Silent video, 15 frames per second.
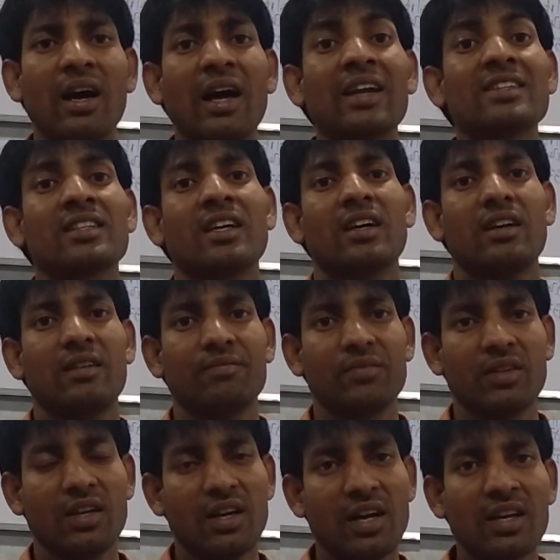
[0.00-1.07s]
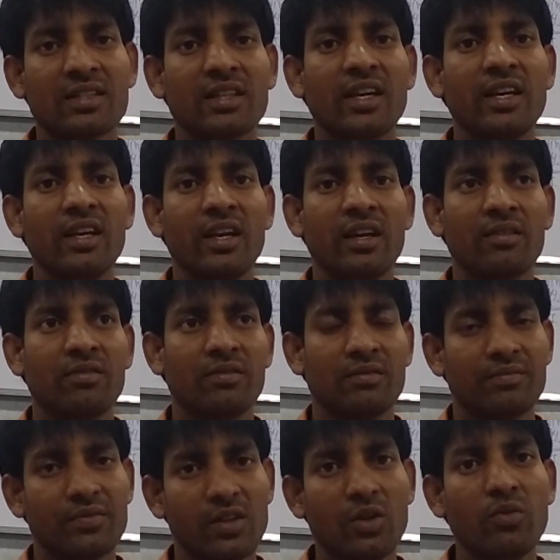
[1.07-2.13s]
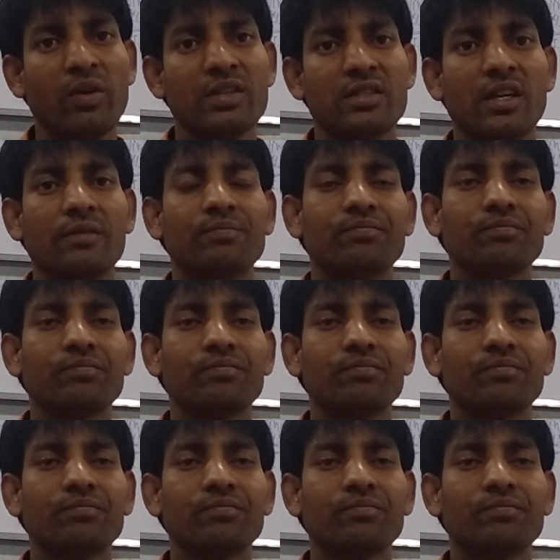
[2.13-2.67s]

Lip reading: Alaska area of USA.